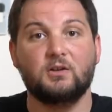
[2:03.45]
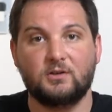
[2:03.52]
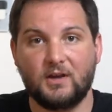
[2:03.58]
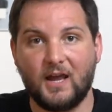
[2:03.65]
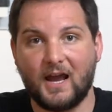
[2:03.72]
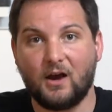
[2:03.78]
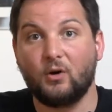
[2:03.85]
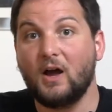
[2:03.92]

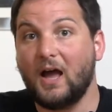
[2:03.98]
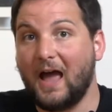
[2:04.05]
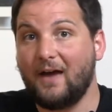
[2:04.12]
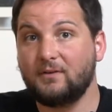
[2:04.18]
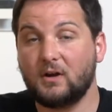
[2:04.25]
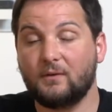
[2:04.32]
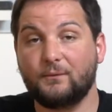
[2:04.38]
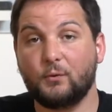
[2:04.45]
Now,
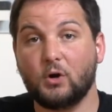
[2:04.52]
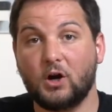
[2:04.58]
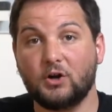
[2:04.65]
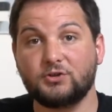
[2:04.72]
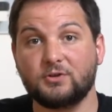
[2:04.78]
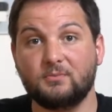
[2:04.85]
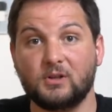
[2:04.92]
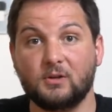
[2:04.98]
having a
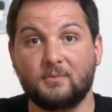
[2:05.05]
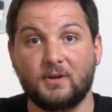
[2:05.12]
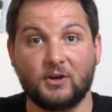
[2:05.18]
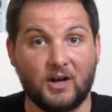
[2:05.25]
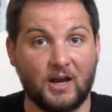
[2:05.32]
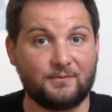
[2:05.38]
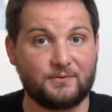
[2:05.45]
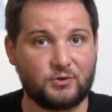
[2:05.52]

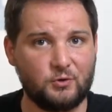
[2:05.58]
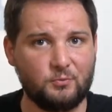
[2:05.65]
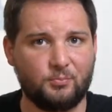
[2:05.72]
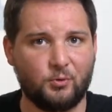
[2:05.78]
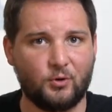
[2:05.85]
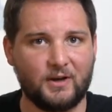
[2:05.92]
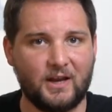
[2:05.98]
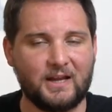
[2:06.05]
400mm
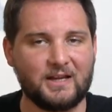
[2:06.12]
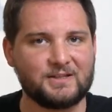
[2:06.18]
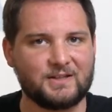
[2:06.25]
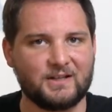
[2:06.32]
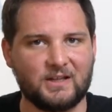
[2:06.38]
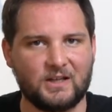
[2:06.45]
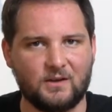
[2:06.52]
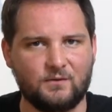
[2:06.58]
f2.8 is
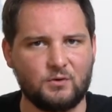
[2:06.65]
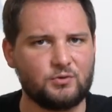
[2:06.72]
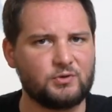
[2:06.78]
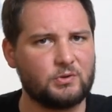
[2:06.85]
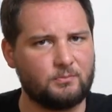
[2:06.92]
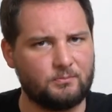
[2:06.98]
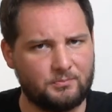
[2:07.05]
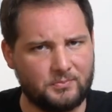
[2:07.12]
going to give you
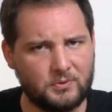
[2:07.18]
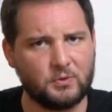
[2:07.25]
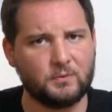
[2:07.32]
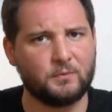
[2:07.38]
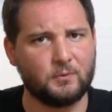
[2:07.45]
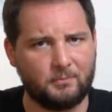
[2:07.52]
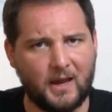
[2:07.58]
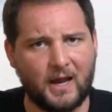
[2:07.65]
some
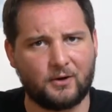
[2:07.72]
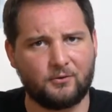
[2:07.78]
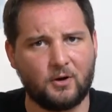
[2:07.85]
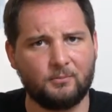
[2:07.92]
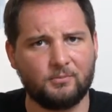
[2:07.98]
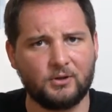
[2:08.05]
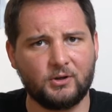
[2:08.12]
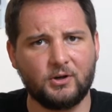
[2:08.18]
beautiful
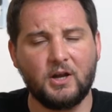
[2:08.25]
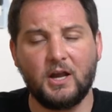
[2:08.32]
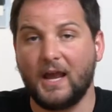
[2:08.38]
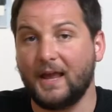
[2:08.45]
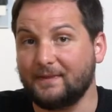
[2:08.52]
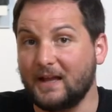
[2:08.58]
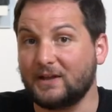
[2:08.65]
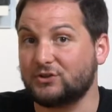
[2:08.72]
background blur,
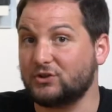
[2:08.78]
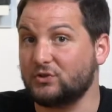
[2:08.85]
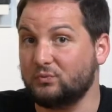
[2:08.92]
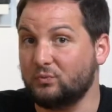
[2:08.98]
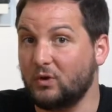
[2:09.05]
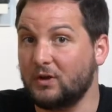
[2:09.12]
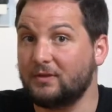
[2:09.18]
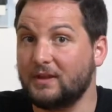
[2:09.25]
and that's just
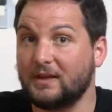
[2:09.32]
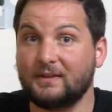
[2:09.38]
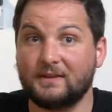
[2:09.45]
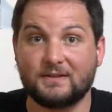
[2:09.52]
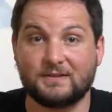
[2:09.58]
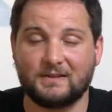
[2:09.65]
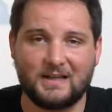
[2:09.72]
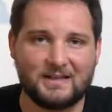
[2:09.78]
one thing
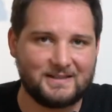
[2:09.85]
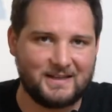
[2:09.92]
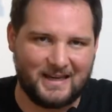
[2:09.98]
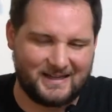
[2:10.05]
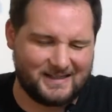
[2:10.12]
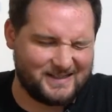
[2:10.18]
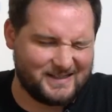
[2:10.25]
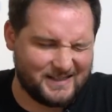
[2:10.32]
this lens
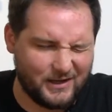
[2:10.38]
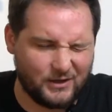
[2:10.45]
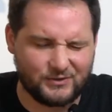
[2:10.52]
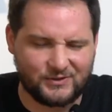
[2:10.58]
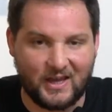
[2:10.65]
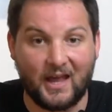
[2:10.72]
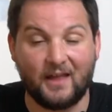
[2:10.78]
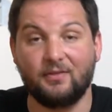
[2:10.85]

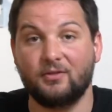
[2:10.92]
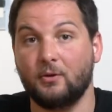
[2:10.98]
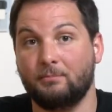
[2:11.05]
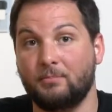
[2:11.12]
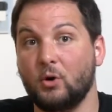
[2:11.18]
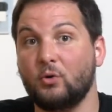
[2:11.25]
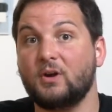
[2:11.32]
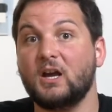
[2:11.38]
excels at. The
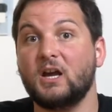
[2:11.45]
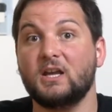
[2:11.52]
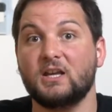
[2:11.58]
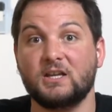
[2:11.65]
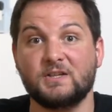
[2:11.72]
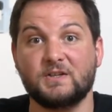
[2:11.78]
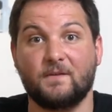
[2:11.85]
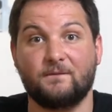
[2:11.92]
bokeh
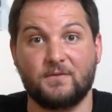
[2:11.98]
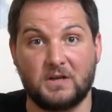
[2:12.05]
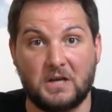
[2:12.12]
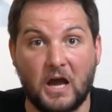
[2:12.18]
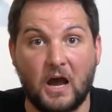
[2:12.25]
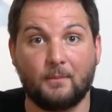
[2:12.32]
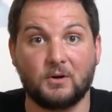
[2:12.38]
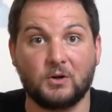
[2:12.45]
is
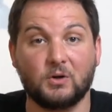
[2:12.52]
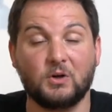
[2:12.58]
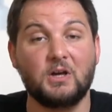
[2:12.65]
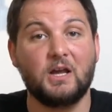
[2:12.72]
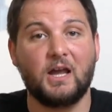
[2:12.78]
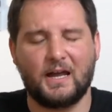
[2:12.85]
phenomenal.